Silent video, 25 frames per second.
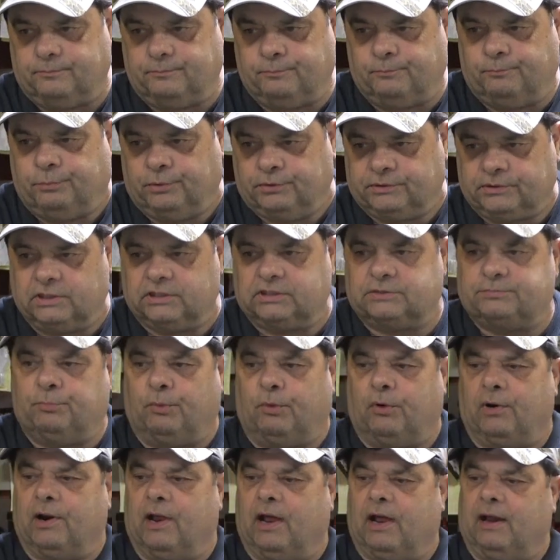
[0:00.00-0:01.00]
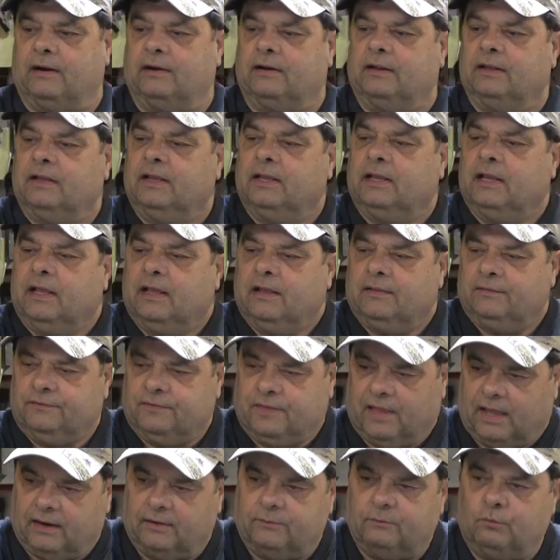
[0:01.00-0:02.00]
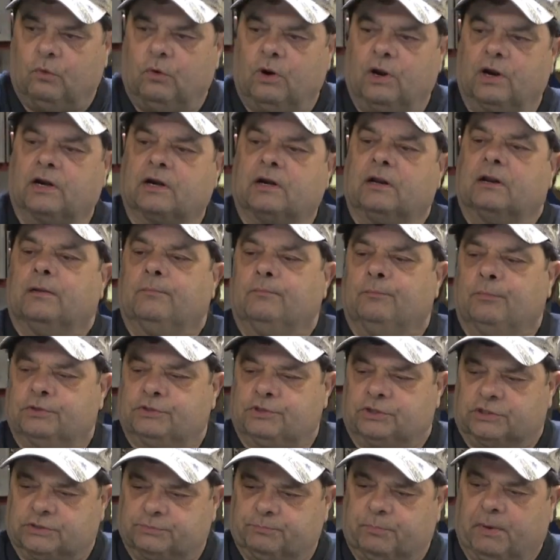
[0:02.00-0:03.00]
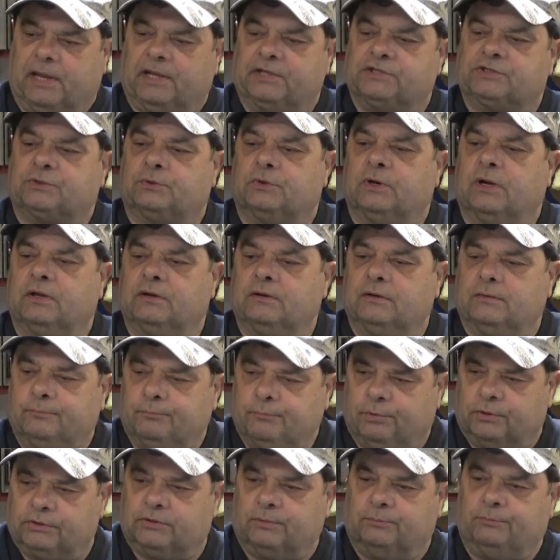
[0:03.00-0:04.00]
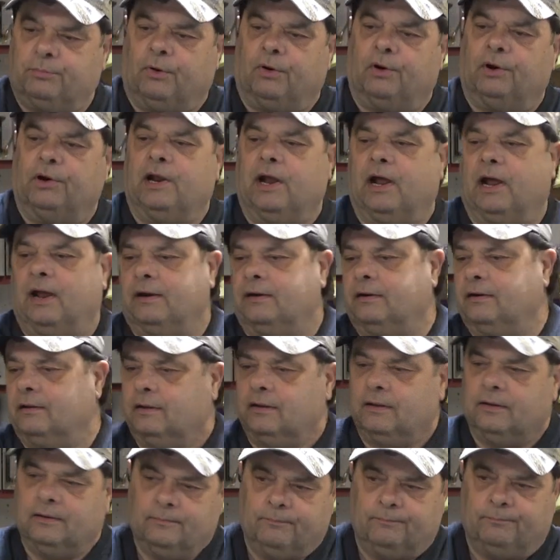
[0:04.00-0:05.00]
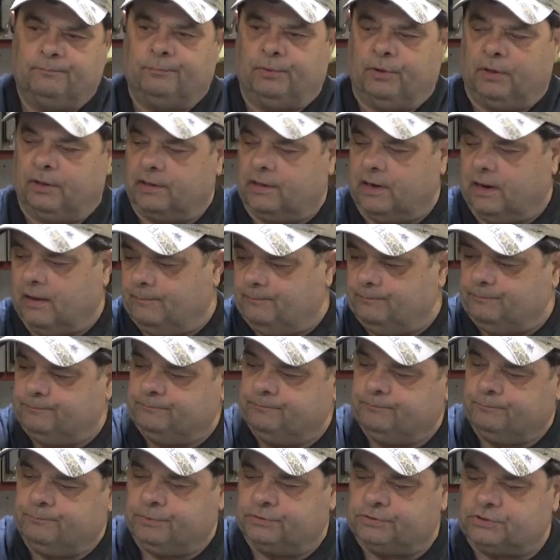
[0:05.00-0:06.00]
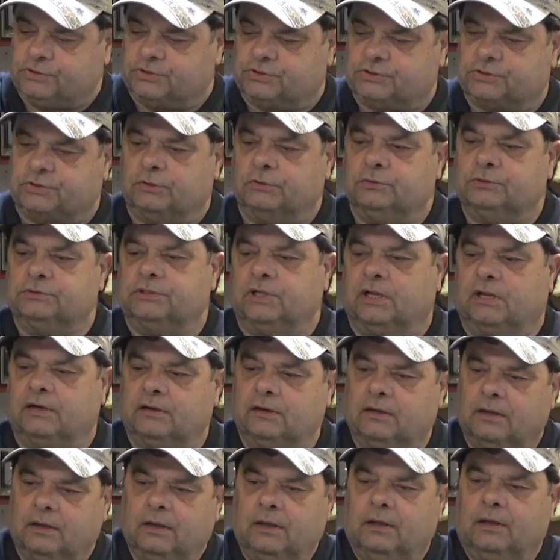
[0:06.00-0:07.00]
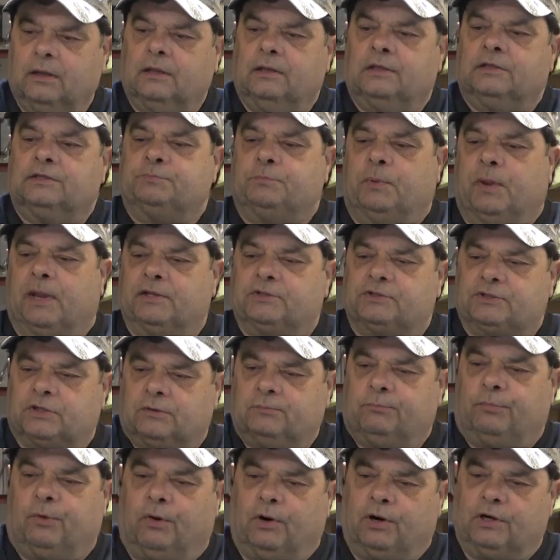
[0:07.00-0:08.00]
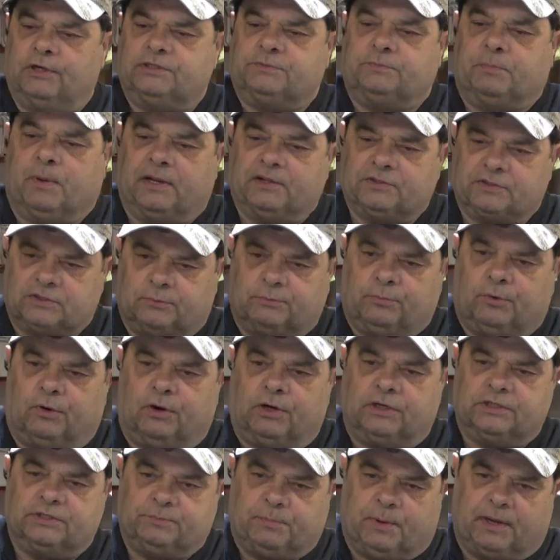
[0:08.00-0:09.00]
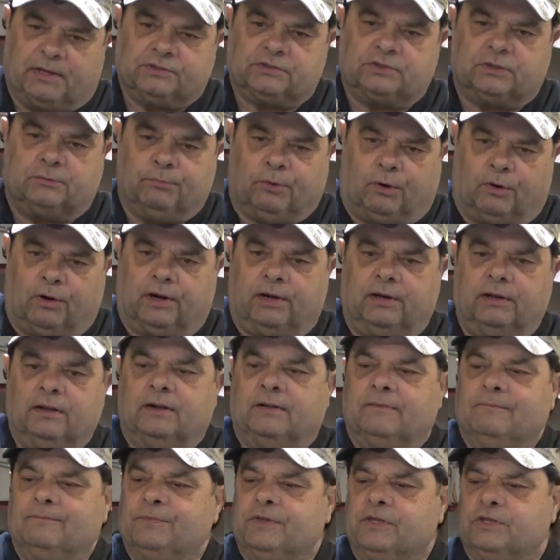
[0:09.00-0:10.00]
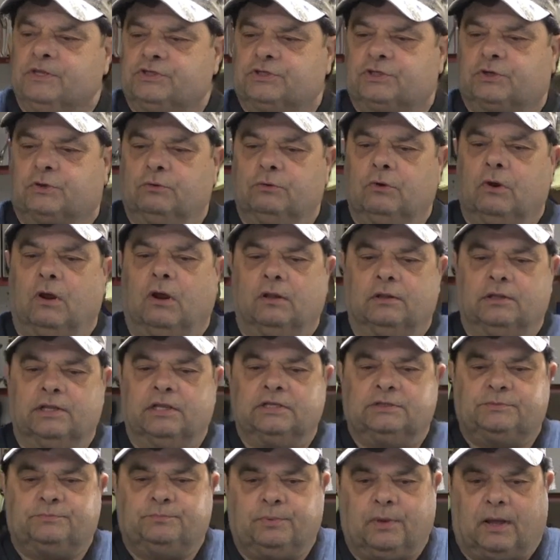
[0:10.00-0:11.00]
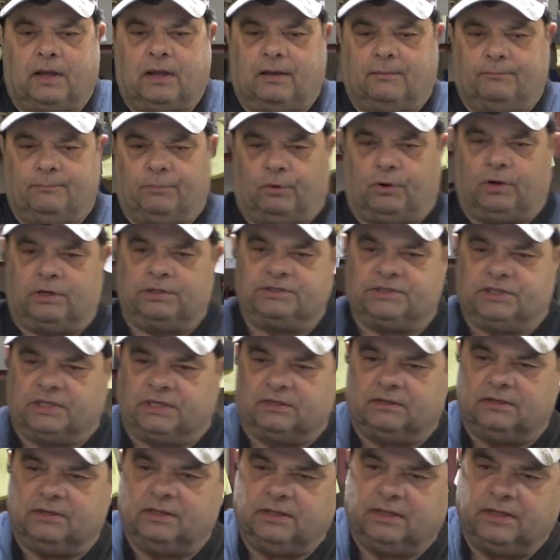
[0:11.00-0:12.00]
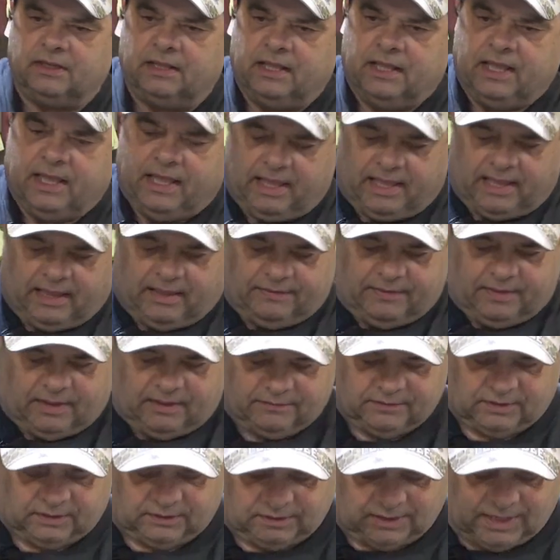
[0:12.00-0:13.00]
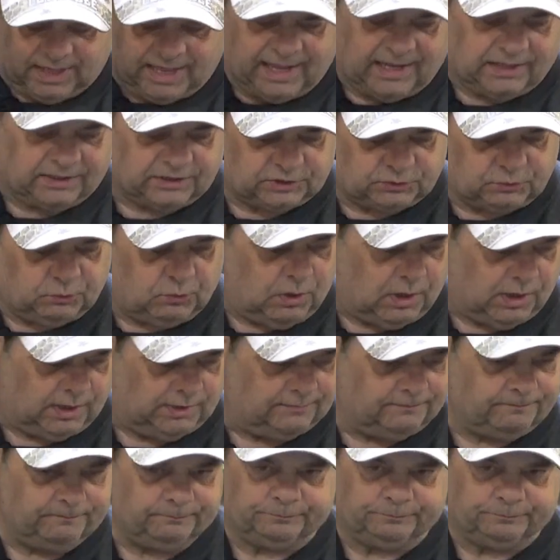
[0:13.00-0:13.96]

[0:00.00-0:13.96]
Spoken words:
put this board on. Then work, put your spacer in, put the board on, pull it up, put your screws in, spacer board, spacer board, spacer board, screw all these boards in, and then the last one,